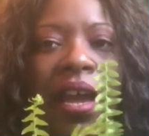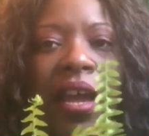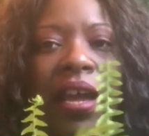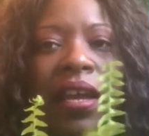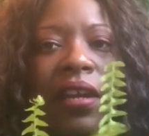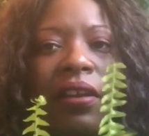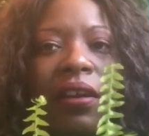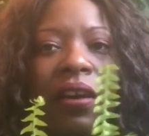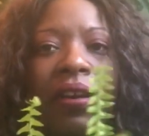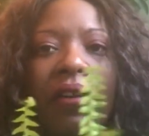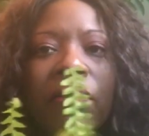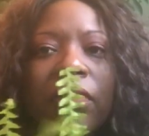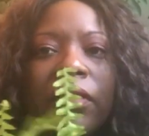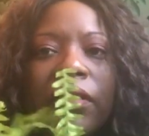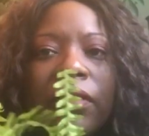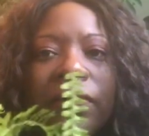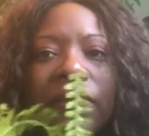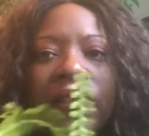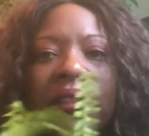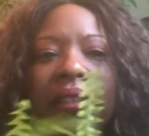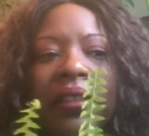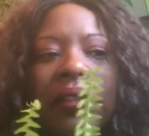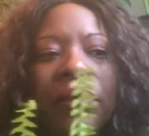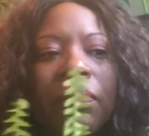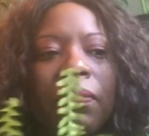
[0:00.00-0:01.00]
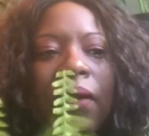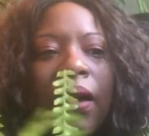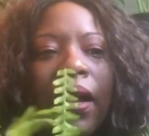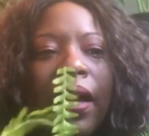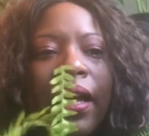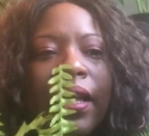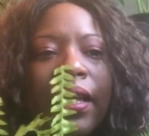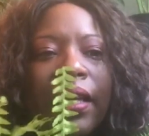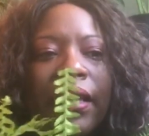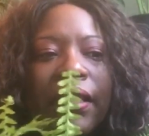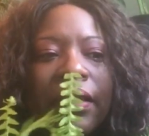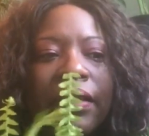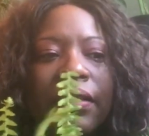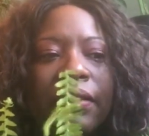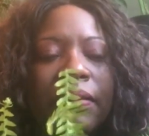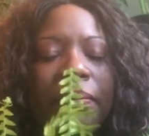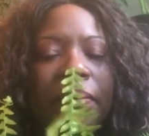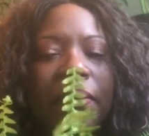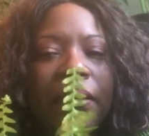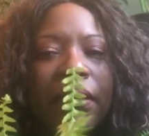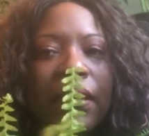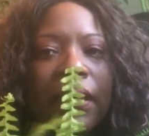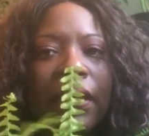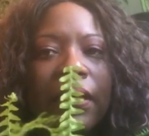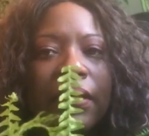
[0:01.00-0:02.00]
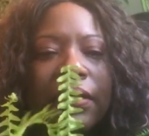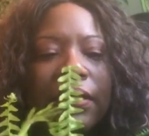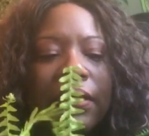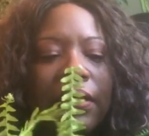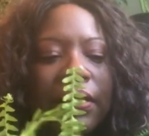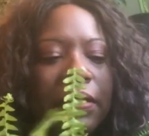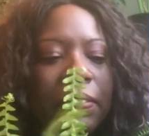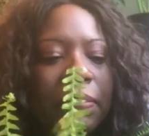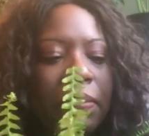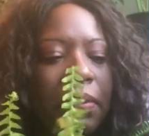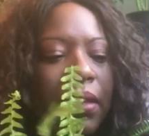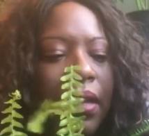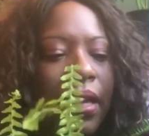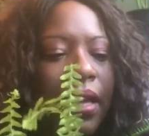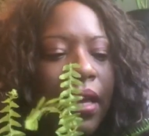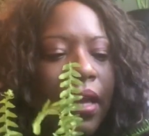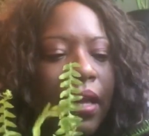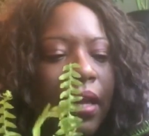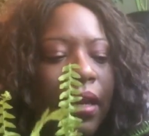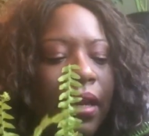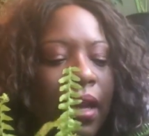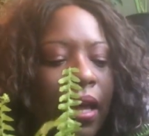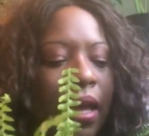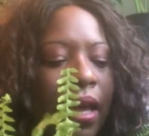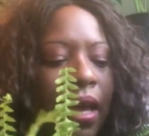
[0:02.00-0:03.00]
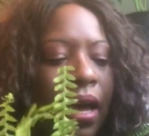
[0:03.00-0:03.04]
And the only reason why is because this plant